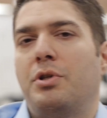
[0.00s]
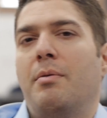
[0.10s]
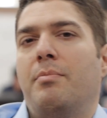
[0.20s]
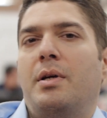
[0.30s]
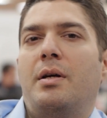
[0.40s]

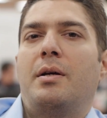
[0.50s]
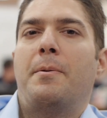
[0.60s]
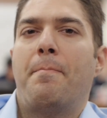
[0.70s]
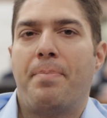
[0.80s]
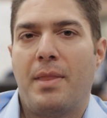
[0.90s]
some
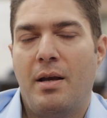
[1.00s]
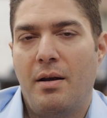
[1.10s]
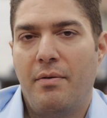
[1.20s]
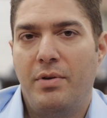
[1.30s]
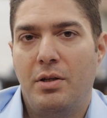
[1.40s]

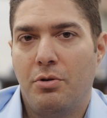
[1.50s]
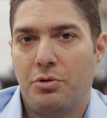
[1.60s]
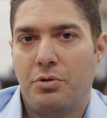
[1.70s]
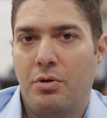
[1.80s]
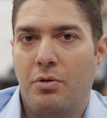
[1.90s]

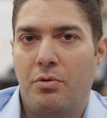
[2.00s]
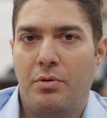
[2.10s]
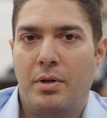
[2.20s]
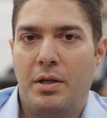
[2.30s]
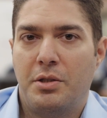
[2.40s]
videos
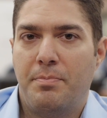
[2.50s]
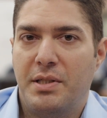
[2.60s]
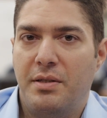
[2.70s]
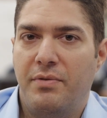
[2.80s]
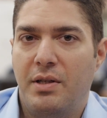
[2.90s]
on
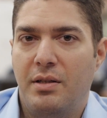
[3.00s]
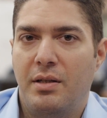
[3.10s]
specific